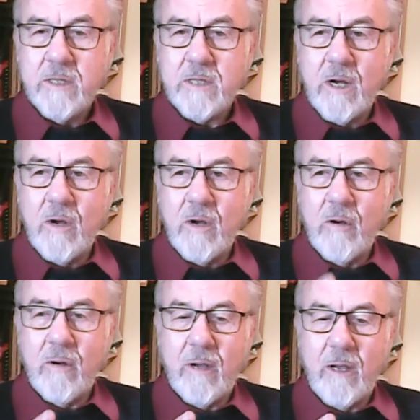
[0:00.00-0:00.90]

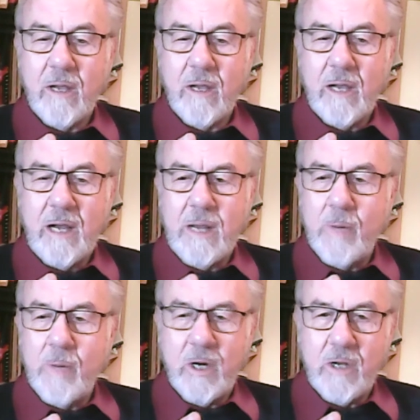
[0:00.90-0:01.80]
So
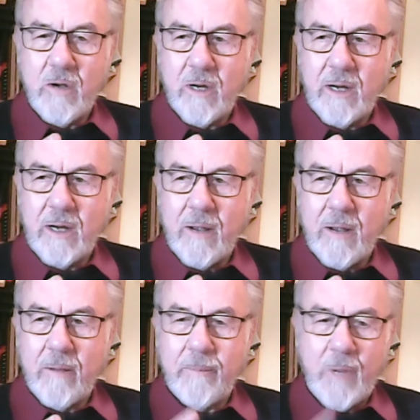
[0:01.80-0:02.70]
anybody who can
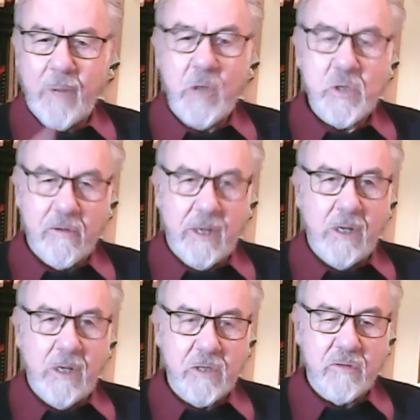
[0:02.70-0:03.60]
now poach a
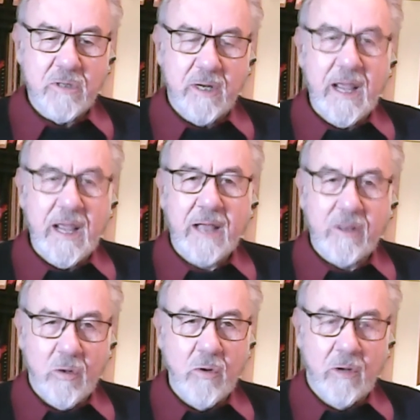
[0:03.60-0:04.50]
rhinoceros and hack
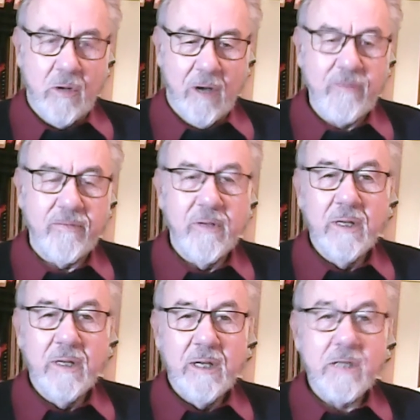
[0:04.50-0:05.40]
the horn off
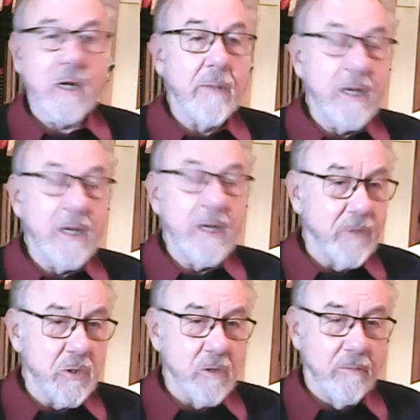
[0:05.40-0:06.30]
is going to make a
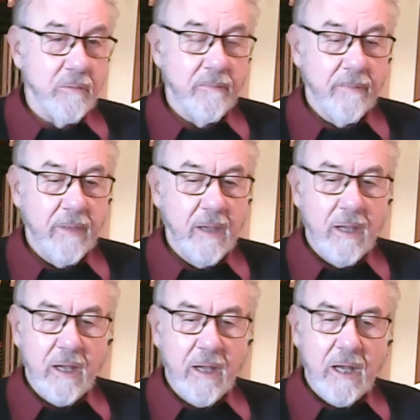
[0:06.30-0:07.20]
fortune.
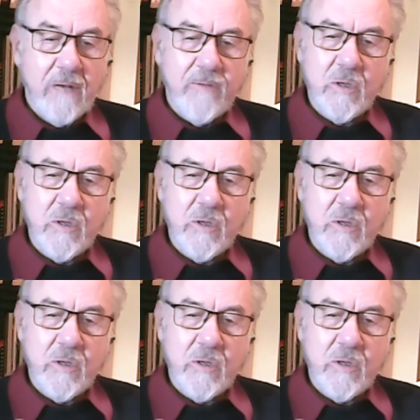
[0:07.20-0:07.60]
And if you yeah.